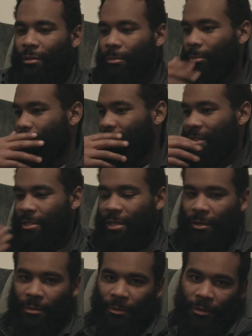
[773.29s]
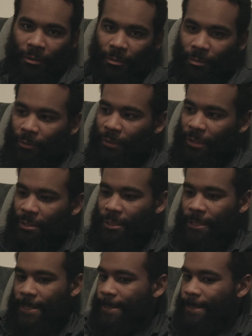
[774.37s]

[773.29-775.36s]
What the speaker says: employees caring about other employees.